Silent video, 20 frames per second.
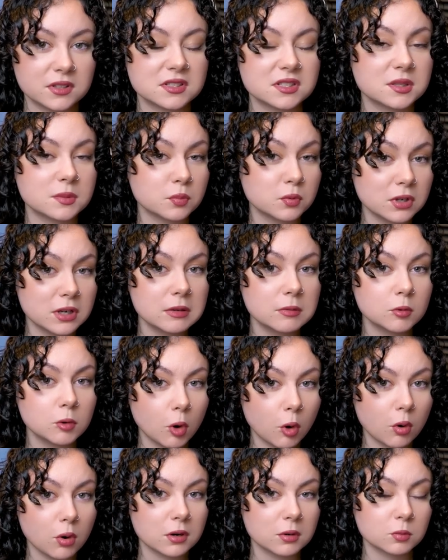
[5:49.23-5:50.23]
where the
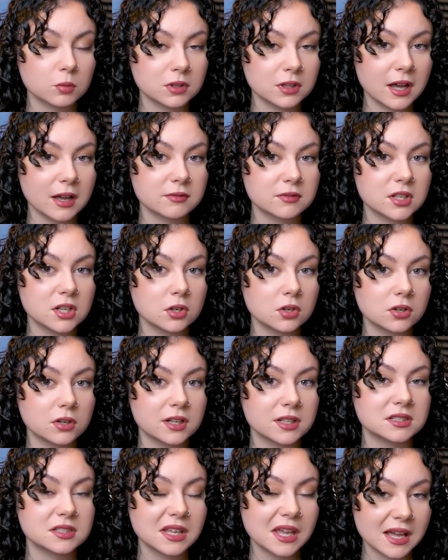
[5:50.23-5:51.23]
Supreme Court will have to
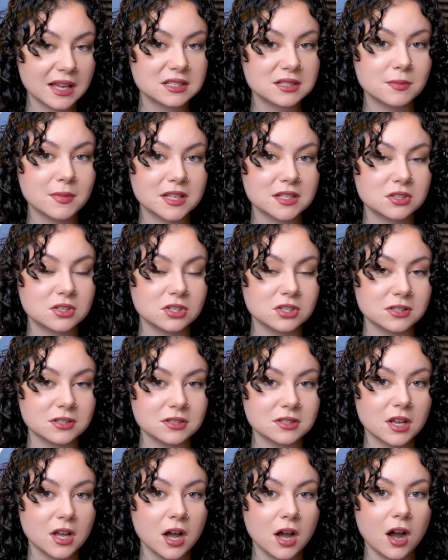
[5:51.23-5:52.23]
look at text
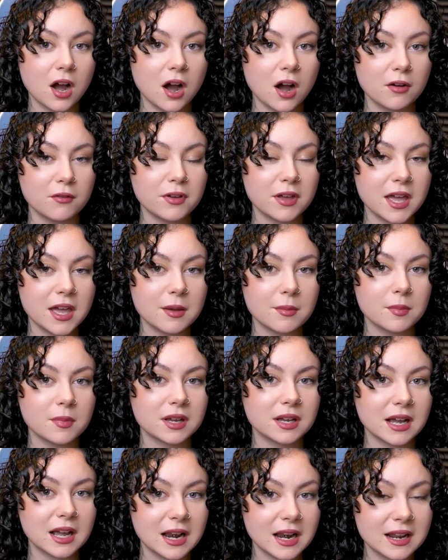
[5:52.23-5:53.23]
messages of
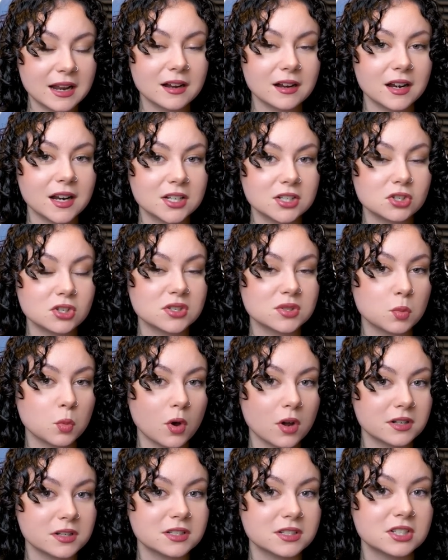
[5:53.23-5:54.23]
him clearly
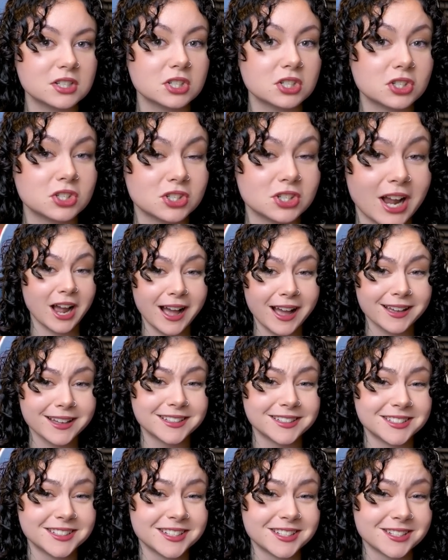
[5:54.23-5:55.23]
just wanting to
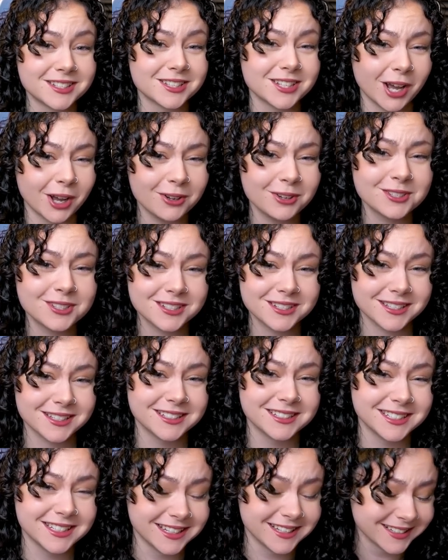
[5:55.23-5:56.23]
shag
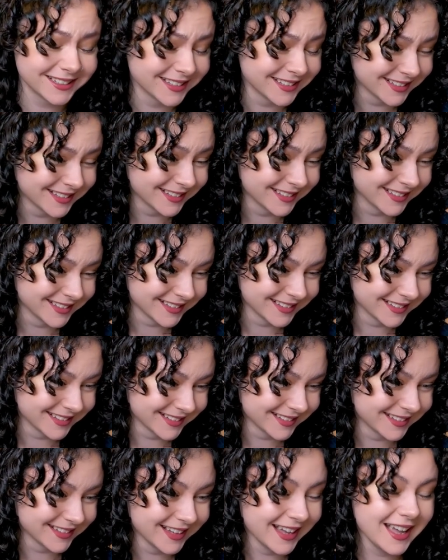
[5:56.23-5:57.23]
DissociaDID,
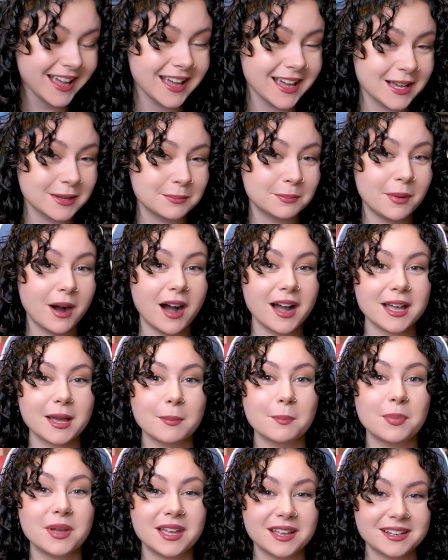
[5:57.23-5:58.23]
in
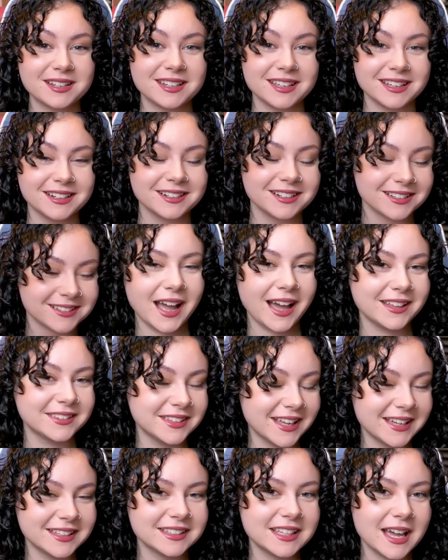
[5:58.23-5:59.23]
my opinion,
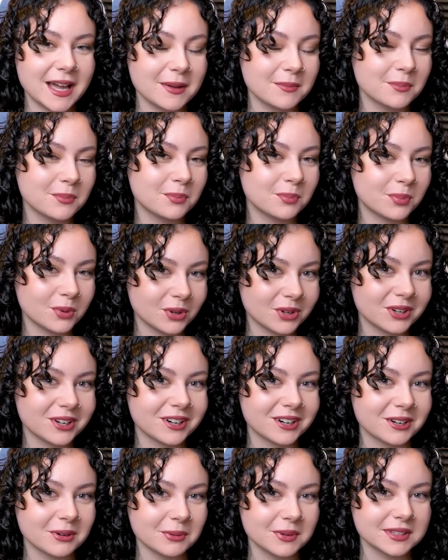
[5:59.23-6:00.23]
and then getting
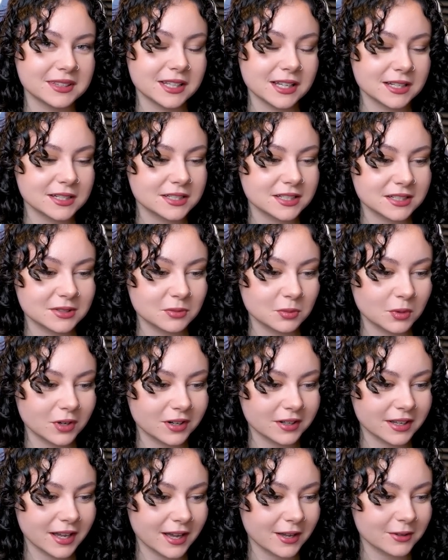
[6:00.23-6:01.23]
butthurt when that
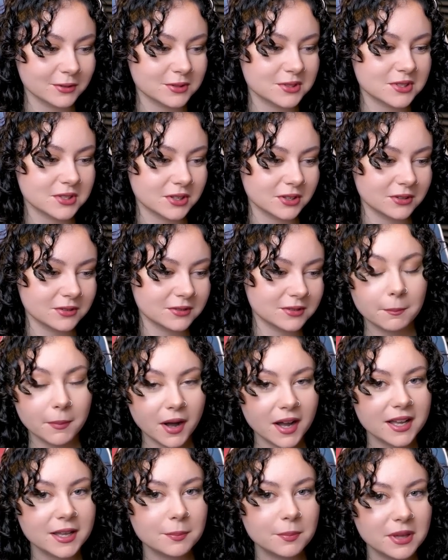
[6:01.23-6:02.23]
didn't work out,
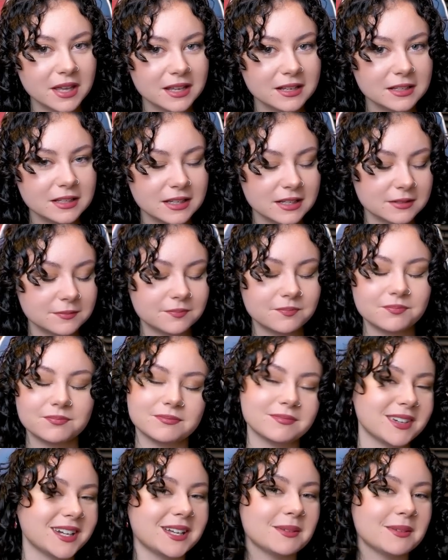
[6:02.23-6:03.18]
so. My opinion.